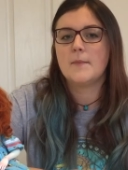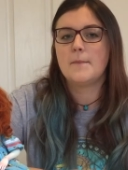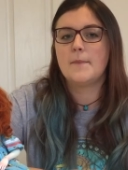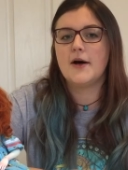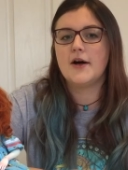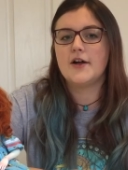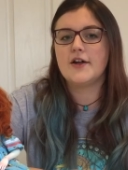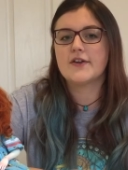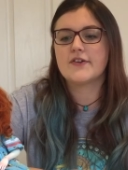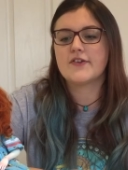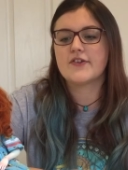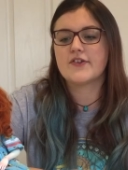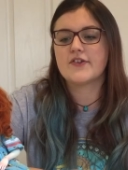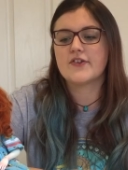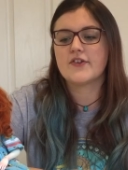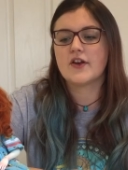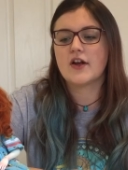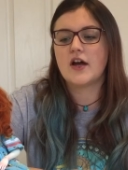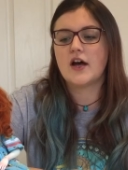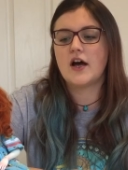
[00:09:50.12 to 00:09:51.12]
But
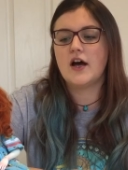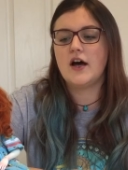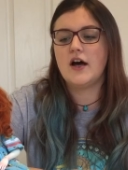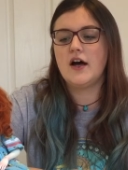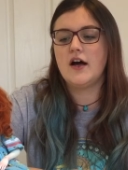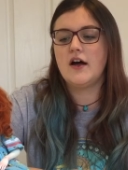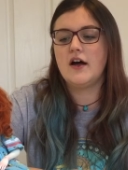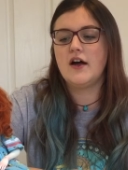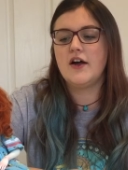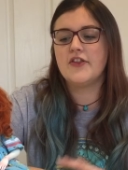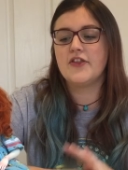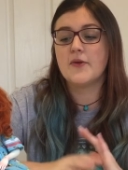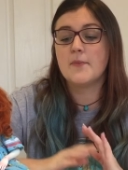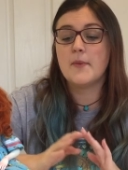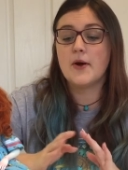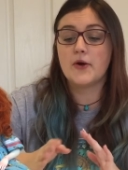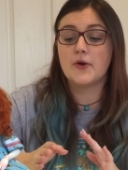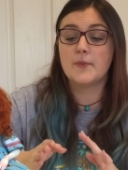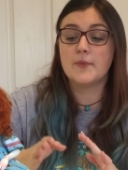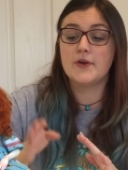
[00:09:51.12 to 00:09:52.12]
at the
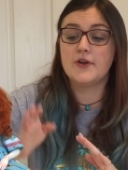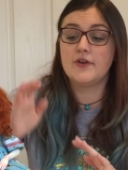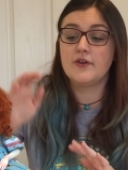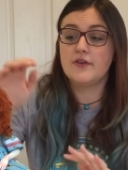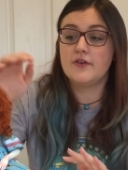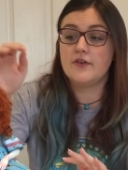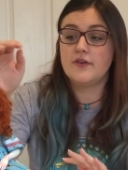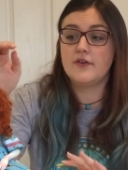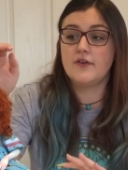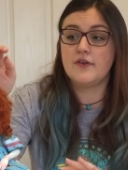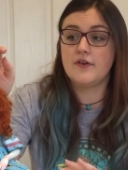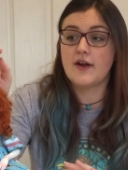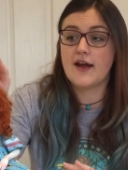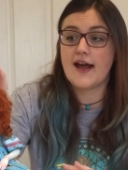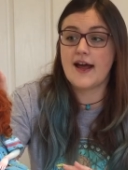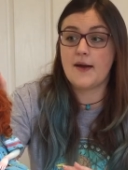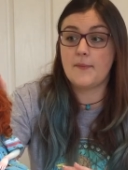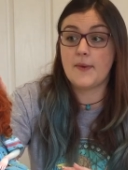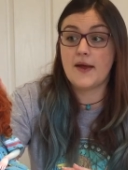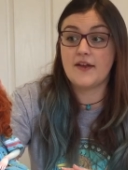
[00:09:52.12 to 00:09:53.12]
moment,
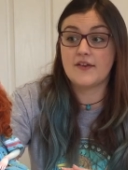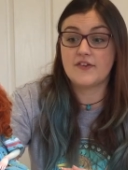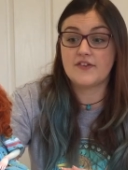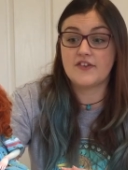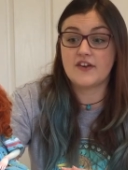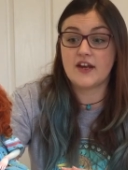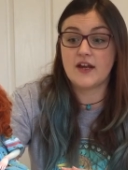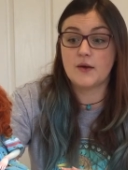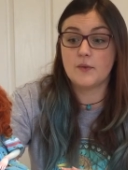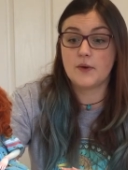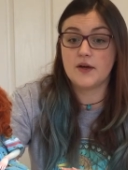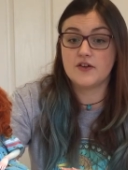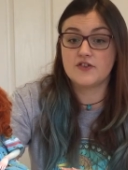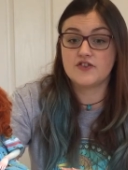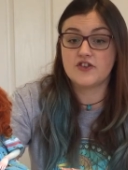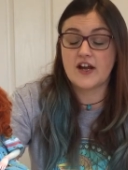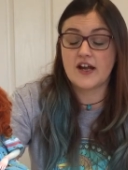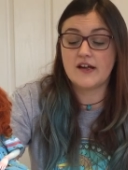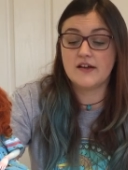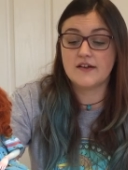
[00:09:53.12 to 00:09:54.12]
MSD,
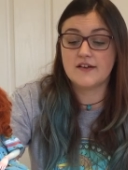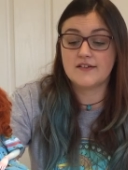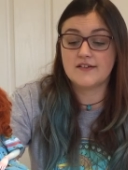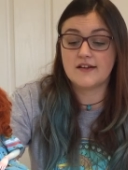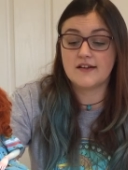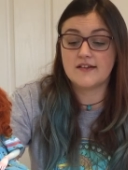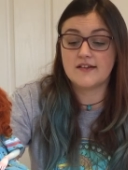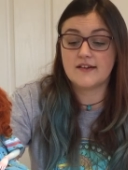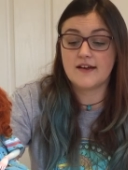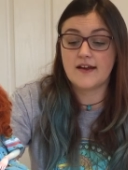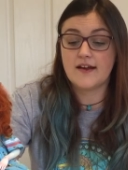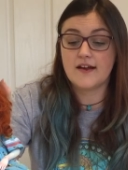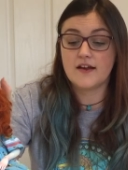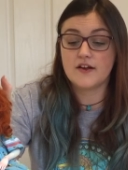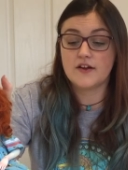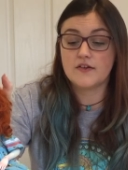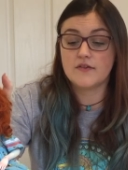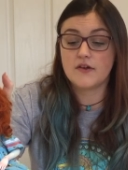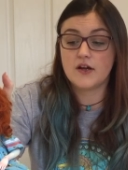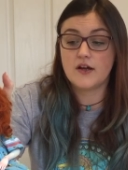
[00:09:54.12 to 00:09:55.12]
which Adis is
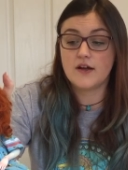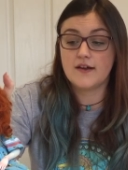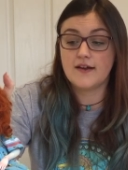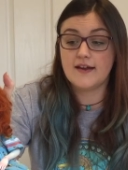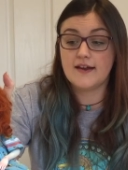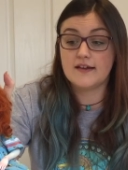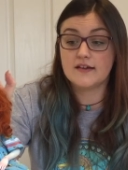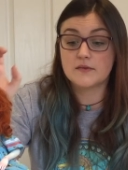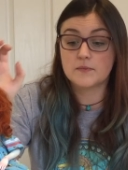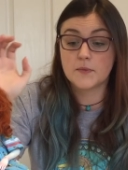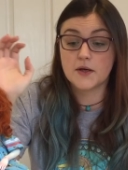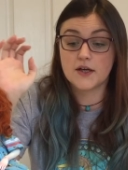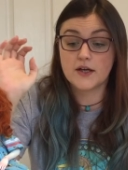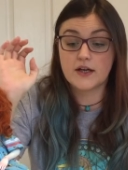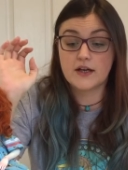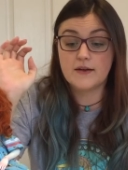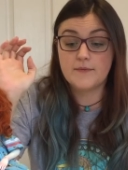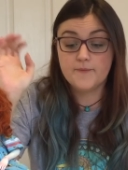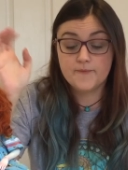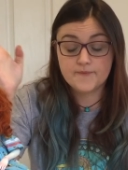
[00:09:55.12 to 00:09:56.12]
here, is
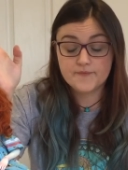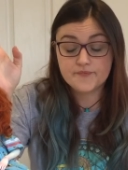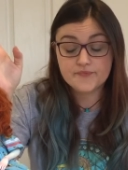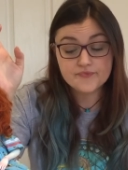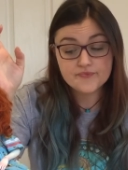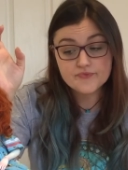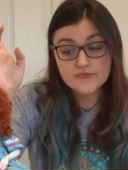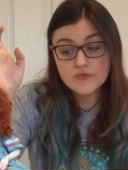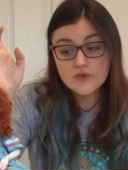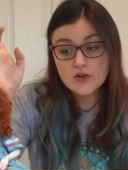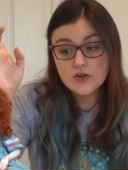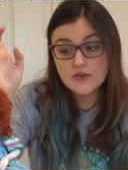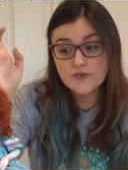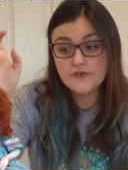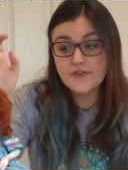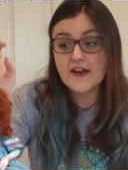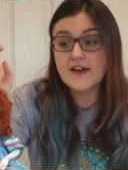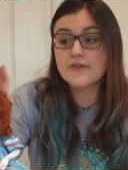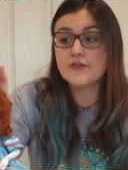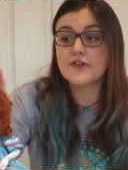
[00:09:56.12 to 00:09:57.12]
my
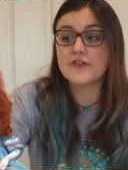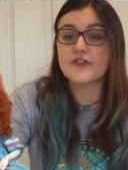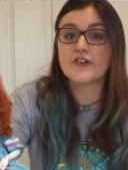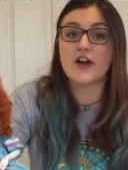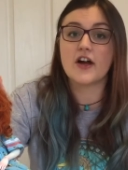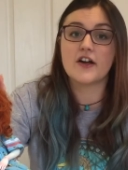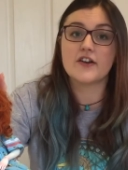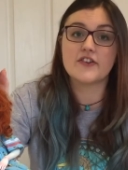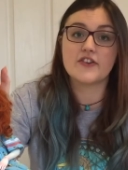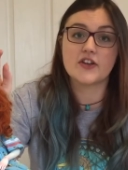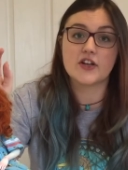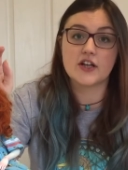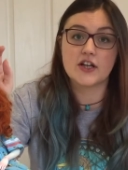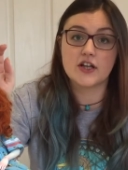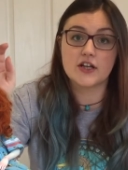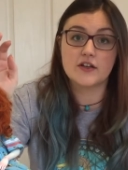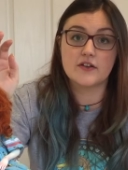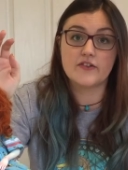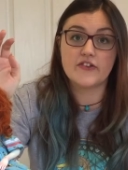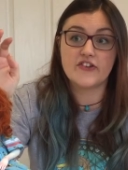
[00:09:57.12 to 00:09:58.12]
favourite size, and I
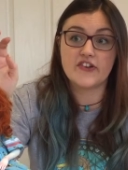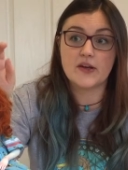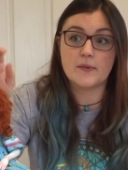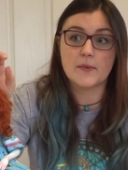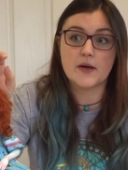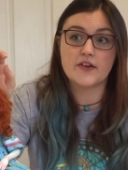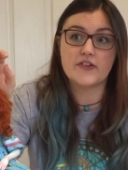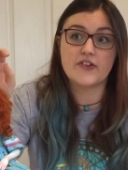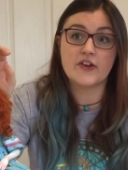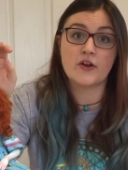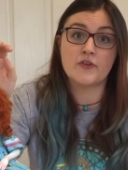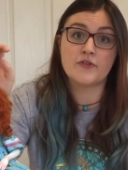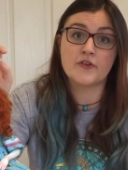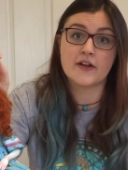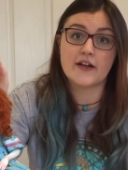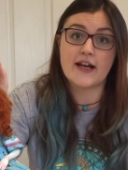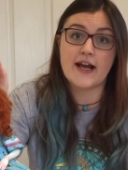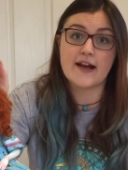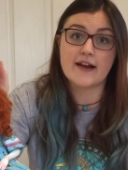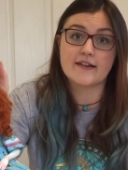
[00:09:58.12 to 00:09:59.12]
can see myself
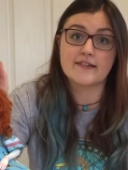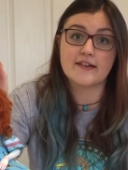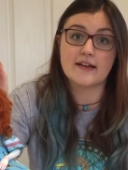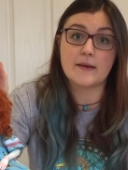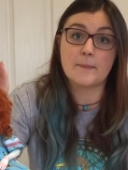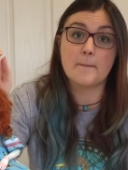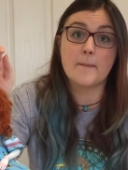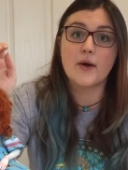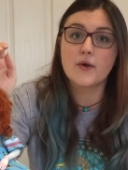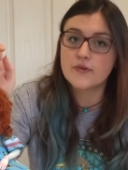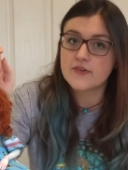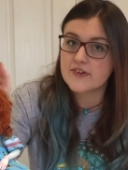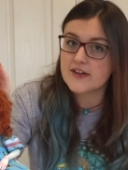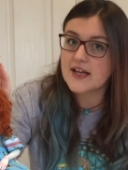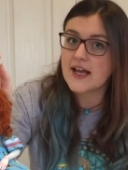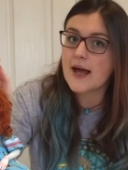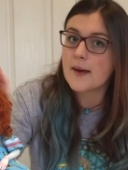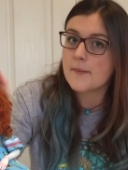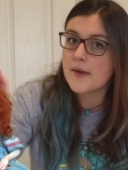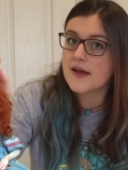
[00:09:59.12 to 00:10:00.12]
collecting
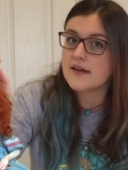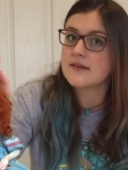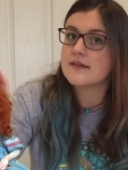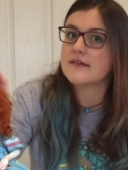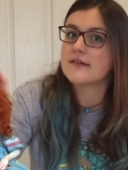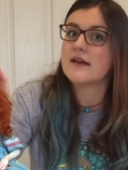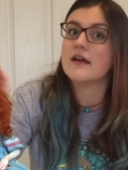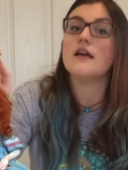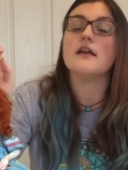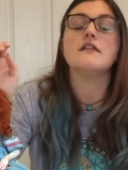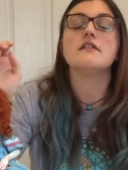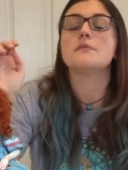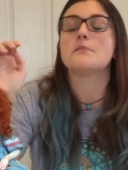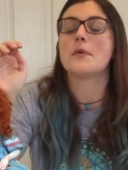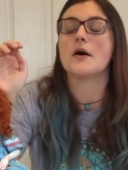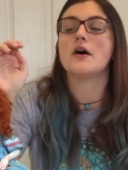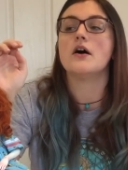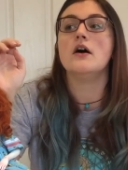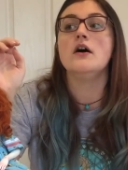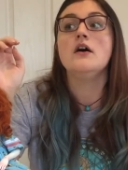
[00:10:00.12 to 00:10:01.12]
mostly MSDs,
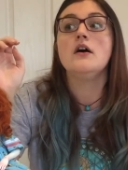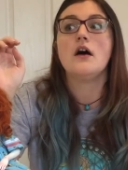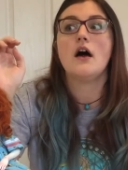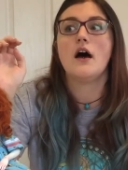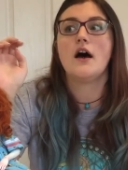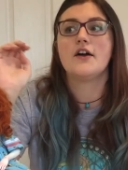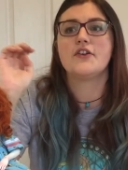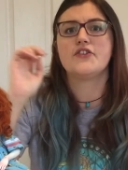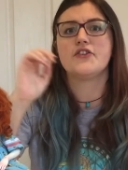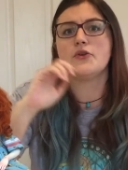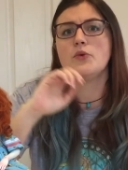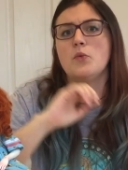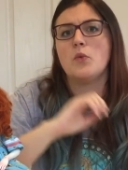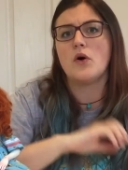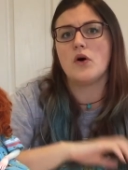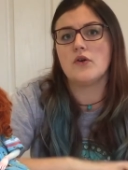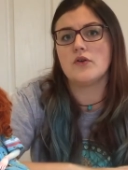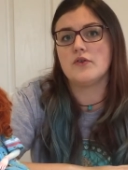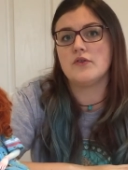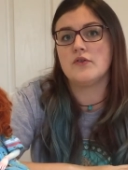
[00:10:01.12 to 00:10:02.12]
but I do
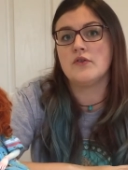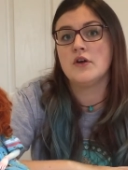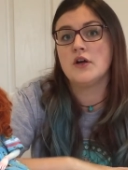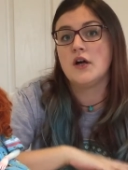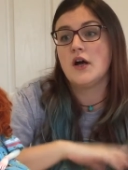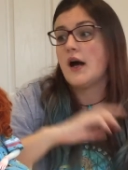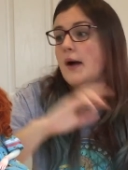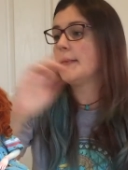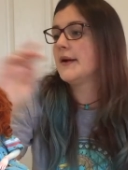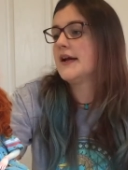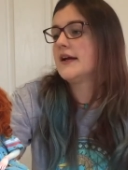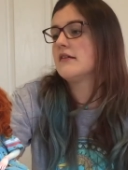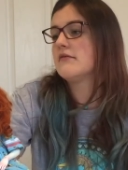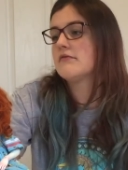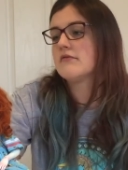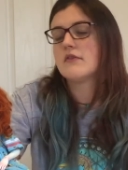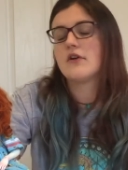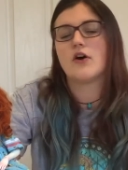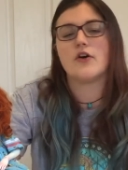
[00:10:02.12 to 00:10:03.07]
want, I mean,